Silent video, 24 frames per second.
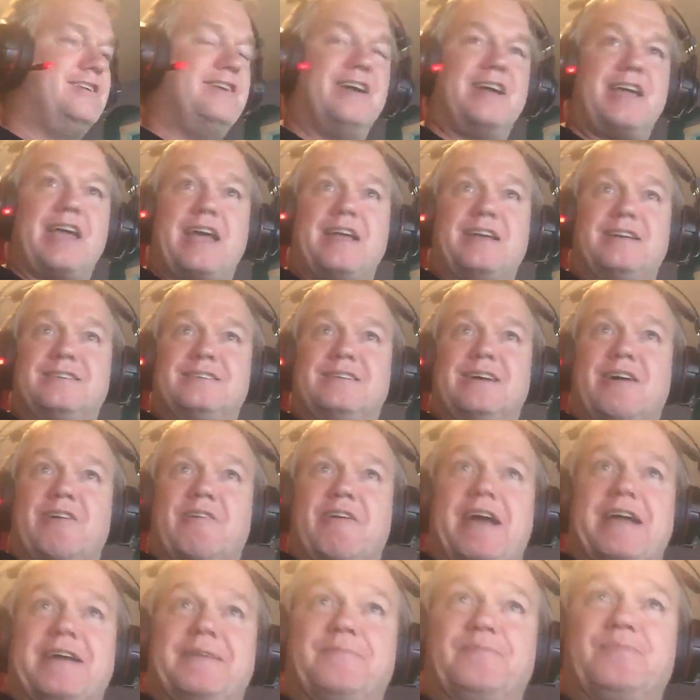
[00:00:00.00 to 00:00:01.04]
Okay. All
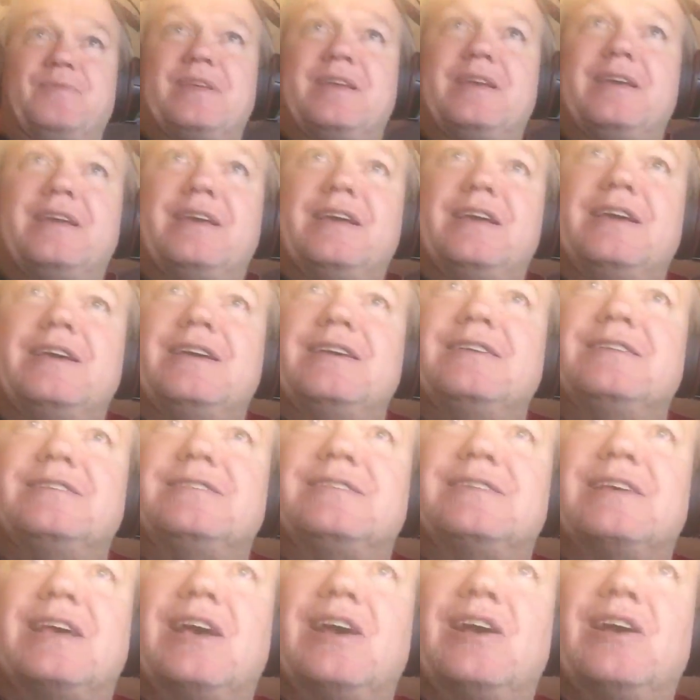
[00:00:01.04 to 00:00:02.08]
right.
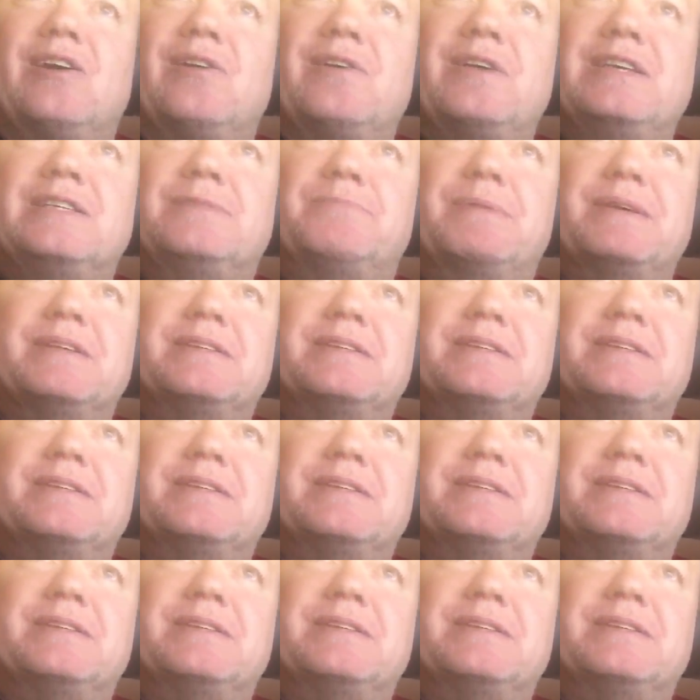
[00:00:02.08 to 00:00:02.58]
So he's